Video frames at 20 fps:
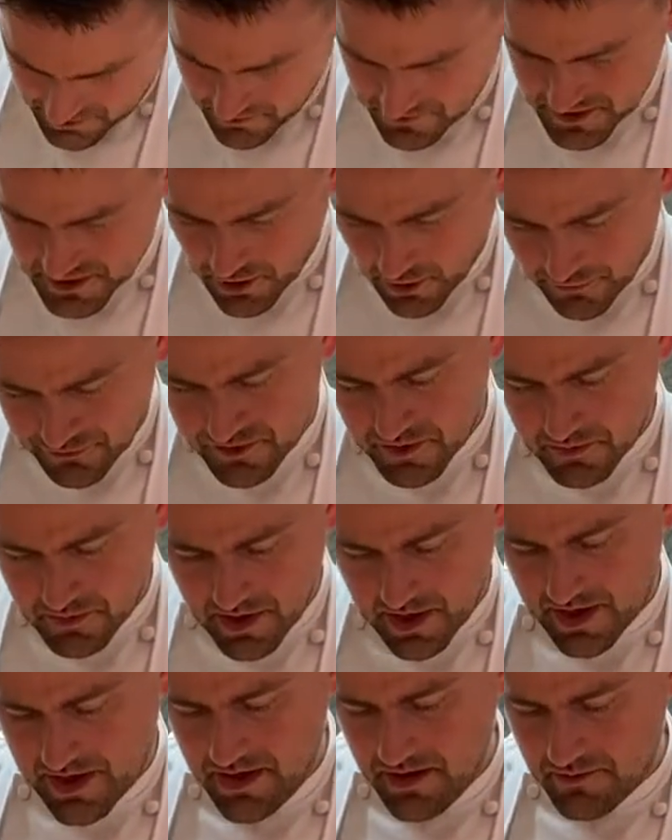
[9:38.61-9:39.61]
this off the
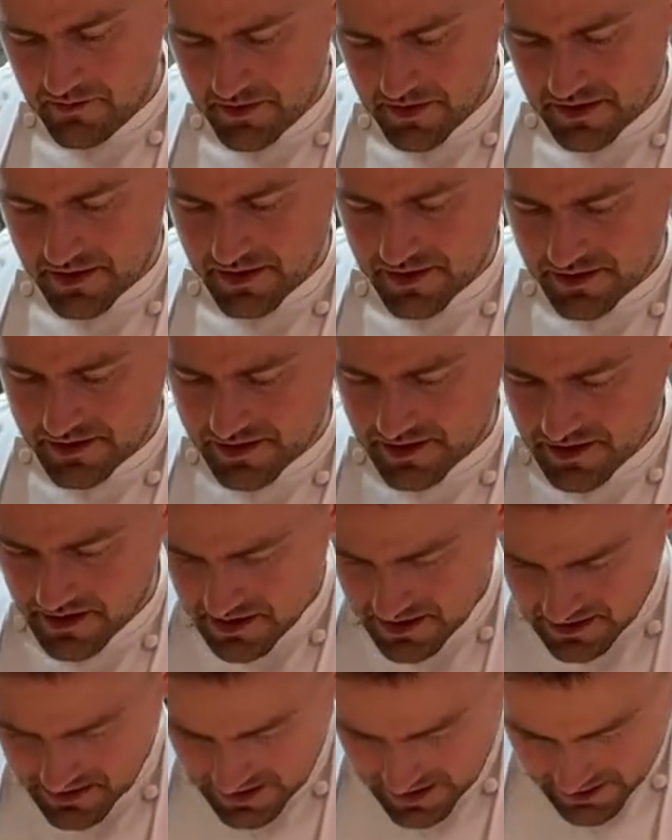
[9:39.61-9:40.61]
plate because
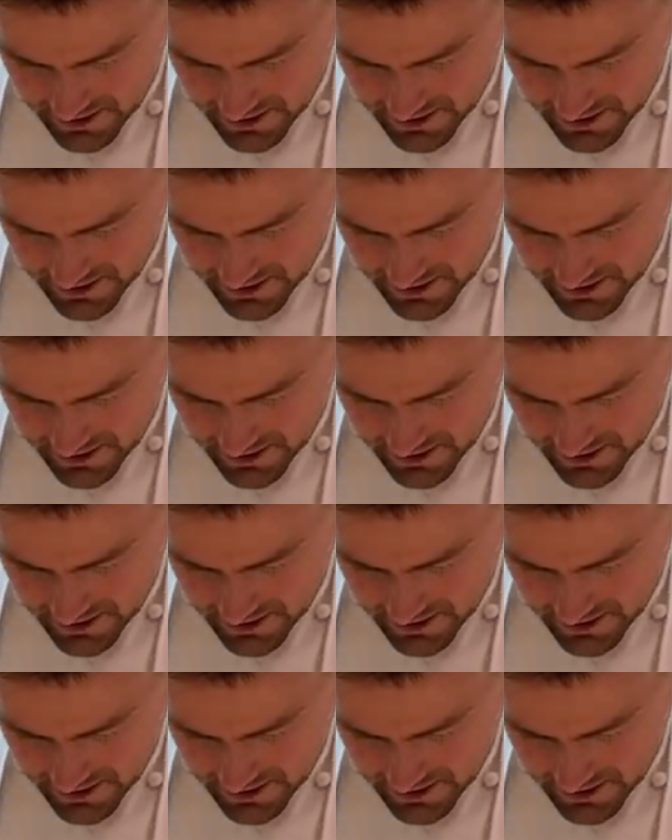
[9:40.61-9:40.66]
then